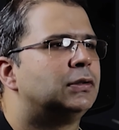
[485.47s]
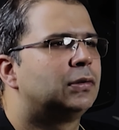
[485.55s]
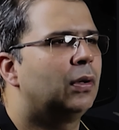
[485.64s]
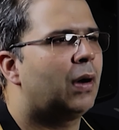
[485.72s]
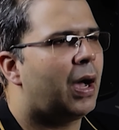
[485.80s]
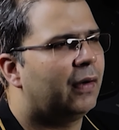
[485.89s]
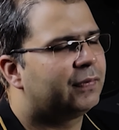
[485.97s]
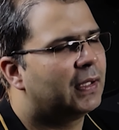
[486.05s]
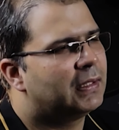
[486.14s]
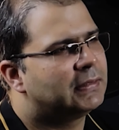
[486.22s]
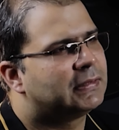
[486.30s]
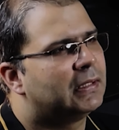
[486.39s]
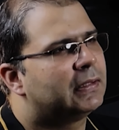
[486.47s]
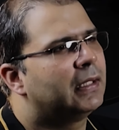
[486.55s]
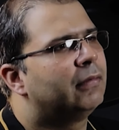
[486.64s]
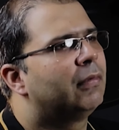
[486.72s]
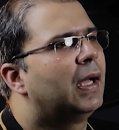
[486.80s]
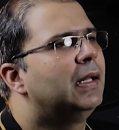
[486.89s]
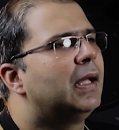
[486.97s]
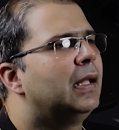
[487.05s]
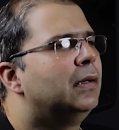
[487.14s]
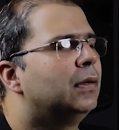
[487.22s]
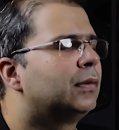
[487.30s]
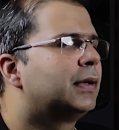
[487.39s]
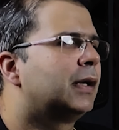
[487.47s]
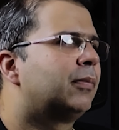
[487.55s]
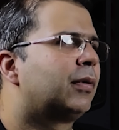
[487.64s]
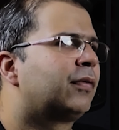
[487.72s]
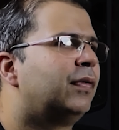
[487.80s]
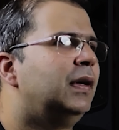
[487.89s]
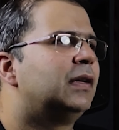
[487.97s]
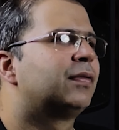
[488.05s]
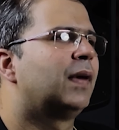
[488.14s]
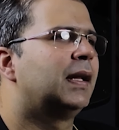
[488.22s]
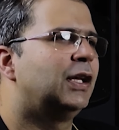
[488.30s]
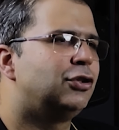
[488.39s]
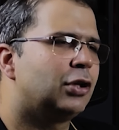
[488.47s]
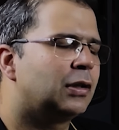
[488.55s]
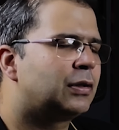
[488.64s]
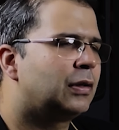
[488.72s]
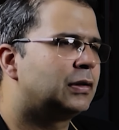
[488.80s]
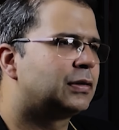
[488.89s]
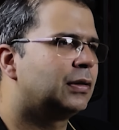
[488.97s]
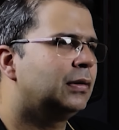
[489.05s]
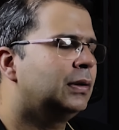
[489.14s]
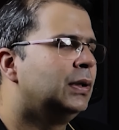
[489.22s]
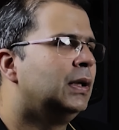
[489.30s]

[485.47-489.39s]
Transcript: So after a certain while, I looked at Brookfield's financials also,